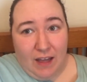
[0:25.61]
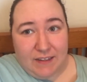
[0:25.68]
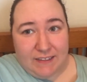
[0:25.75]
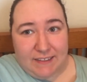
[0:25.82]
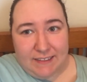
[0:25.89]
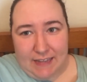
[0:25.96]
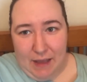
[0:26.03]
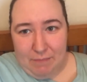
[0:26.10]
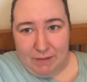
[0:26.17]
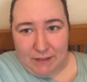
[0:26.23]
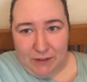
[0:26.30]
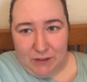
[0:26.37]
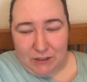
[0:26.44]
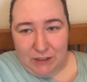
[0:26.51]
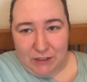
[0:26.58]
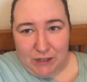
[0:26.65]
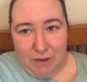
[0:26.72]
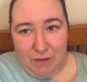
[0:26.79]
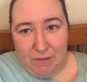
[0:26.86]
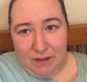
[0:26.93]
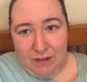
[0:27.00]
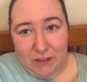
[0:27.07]
I do the same as I usually
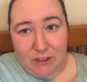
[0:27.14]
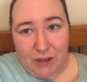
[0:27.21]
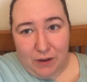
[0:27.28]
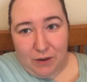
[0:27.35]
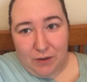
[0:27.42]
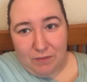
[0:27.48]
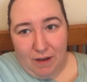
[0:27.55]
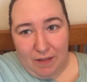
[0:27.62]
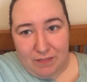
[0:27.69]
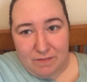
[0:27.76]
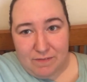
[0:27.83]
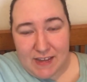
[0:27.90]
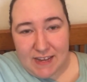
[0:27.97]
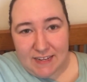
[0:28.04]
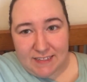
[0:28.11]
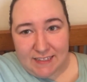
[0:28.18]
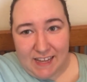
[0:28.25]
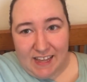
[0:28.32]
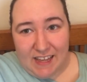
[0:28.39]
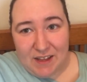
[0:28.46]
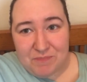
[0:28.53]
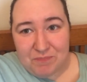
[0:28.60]
do. I'm going to show you around the
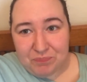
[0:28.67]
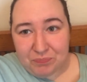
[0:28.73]
theatre,